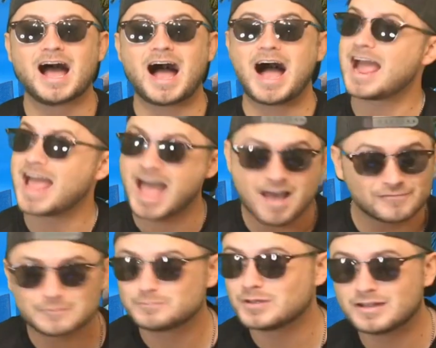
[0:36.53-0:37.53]
I
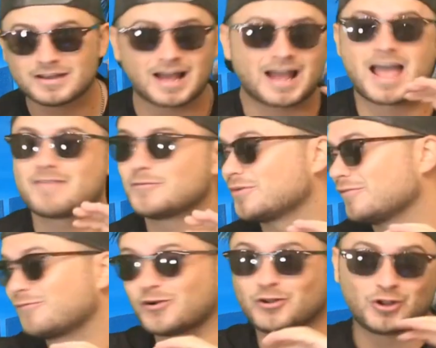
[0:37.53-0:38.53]
haven't been. I haven't been
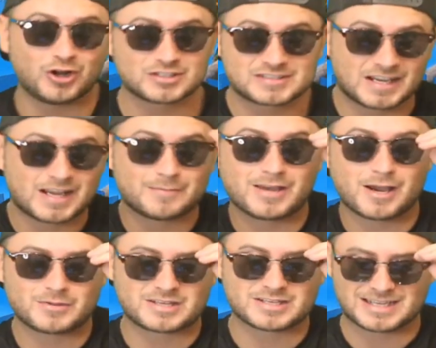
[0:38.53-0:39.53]
for a long time
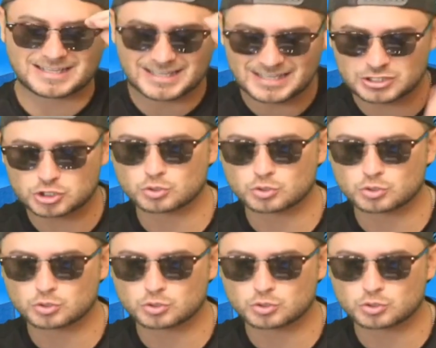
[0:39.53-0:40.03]
now because I like